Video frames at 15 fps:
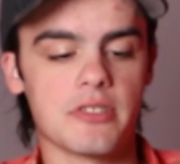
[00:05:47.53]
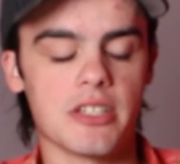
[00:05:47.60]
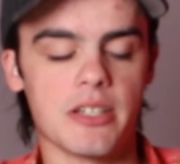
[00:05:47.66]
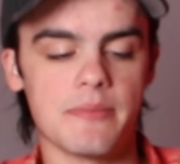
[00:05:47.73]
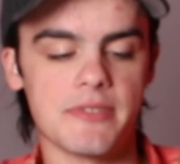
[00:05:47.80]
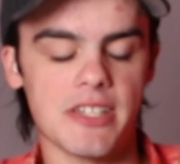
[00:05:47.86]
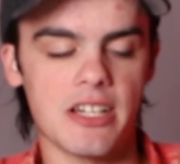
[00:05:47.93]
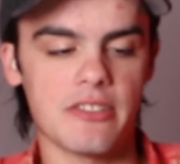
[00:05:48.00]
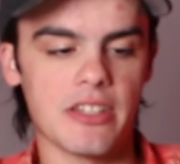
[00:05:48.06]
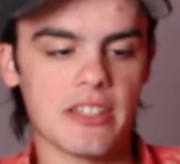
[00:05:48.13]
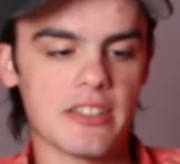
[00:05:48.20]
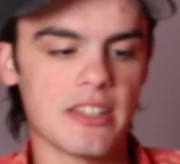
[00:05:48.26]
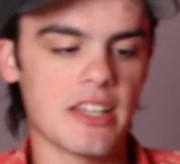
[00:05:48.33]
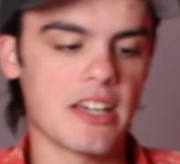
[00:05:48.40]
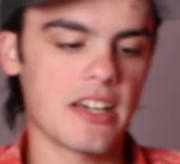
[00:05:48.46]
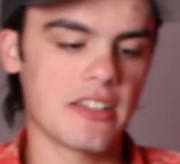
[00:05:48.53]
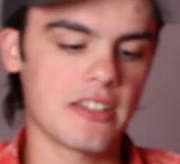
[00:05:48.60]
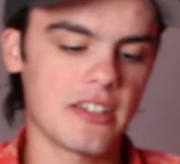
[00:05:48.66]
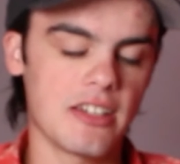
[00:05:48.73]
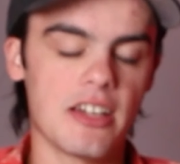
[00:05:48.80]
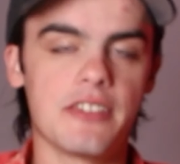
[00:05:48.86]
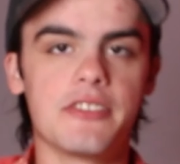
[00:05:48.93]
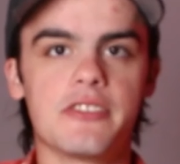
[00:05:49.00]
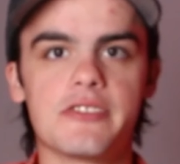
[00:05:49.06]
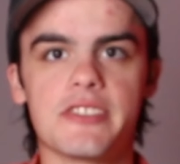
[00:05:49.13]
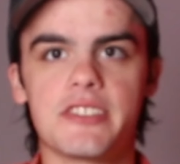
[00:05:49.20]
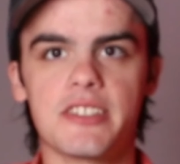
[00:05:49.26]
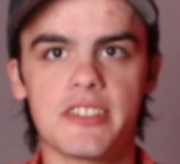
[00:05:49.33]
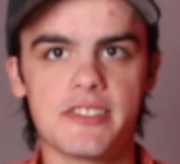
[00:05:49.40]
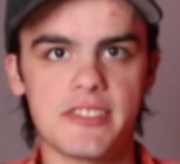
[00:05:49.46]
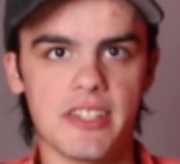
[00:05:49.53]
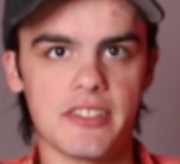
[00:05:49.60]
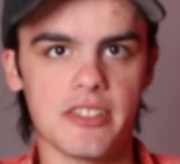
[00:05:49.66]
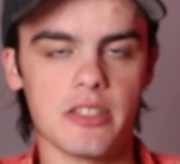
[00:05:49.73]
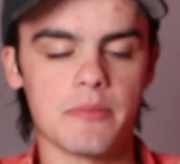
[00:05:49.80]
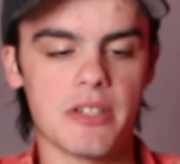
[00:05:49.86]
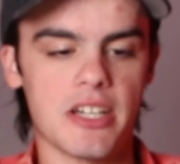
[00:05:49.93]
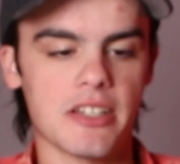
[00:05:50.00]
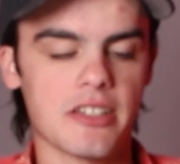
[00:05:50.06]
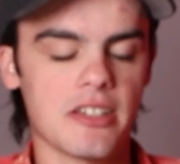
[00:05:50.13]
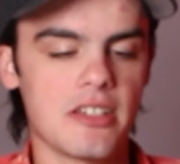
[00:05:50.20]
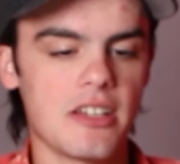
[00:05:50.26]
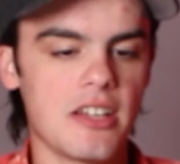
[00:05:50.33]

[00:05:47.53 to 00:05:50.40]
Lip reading: comes out like that, and then there's a kickstand on the back.